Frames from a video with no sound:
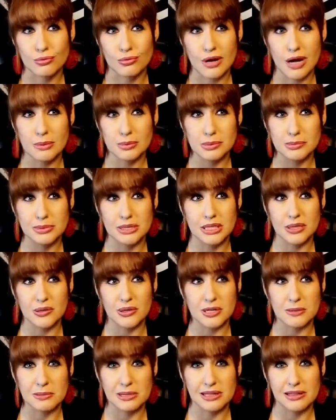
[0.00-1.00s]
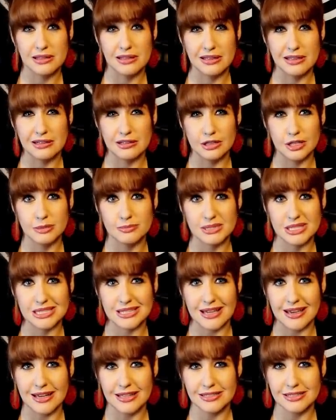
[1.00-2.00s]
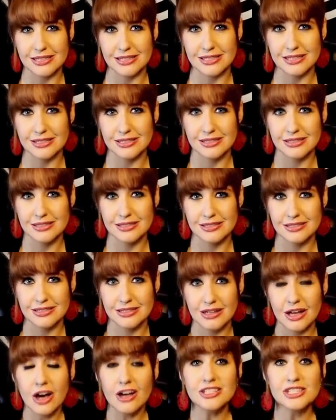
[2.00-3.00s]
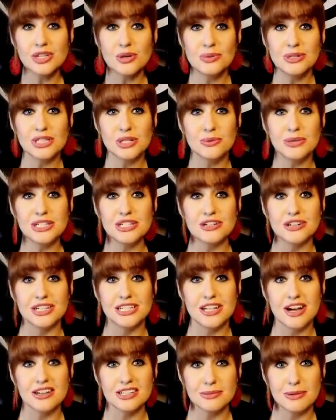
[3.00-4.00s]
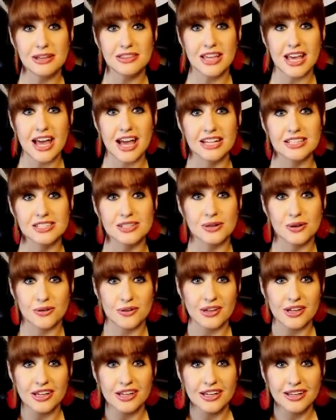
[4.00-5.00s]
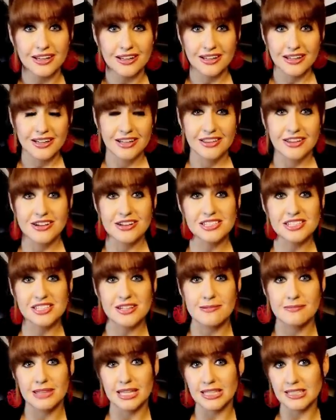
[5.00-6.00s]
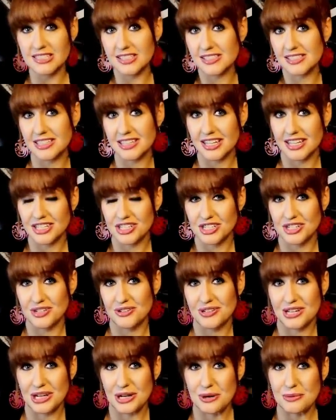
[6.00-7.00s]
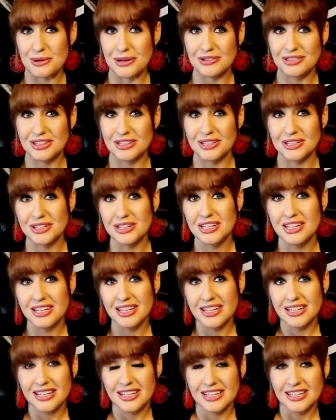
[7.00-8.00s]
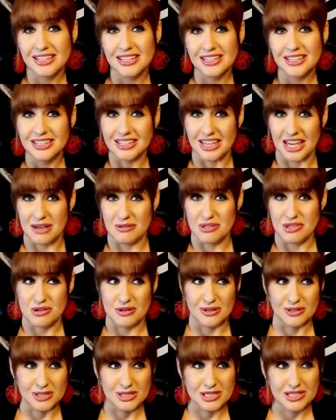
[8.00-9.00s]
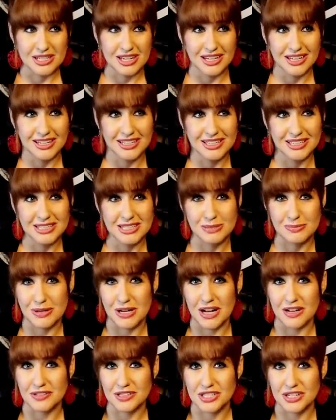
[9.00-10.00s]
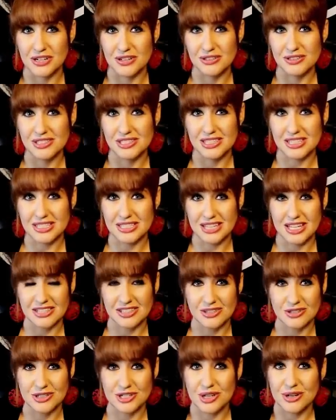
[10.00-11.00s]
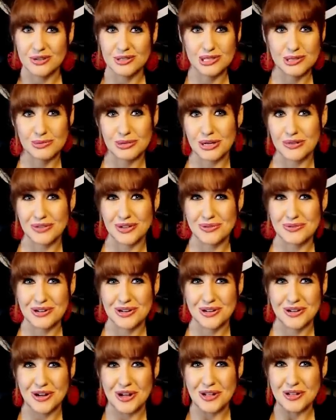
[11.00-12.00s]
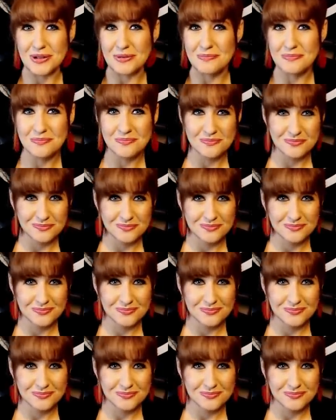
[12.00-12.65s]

probably going to be a little upset. Also, Winds of Winter, he talked about that. So there's something, just in case you don't care about the Game of Thrones spin-off shows, successor shows, whatever you want to call them.